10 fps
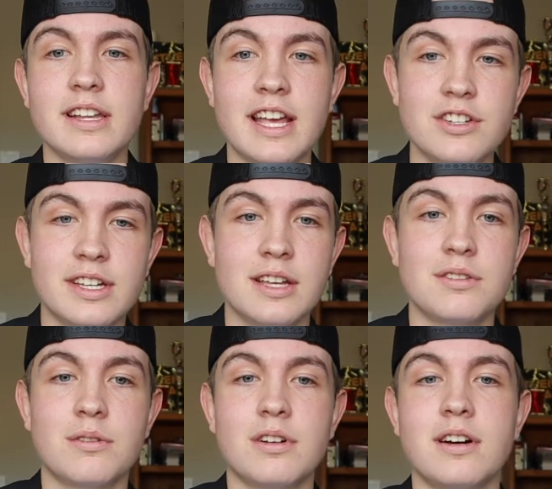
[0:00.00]
and
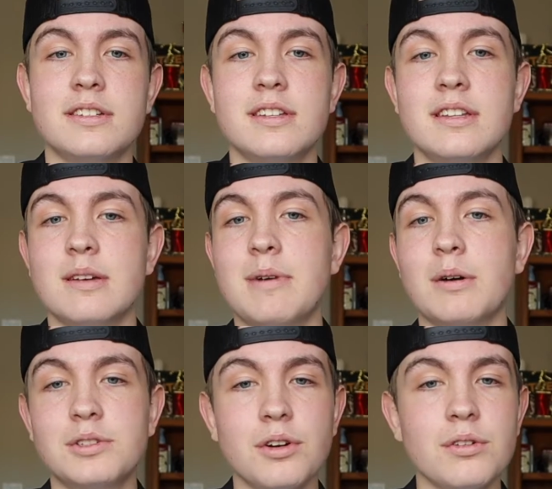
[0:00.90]
educational content
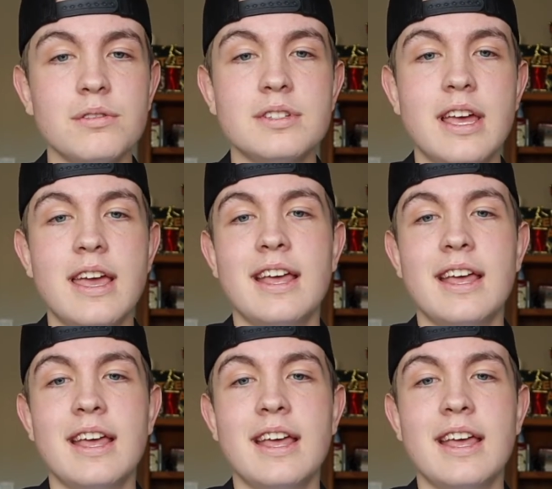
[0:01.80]
about turtles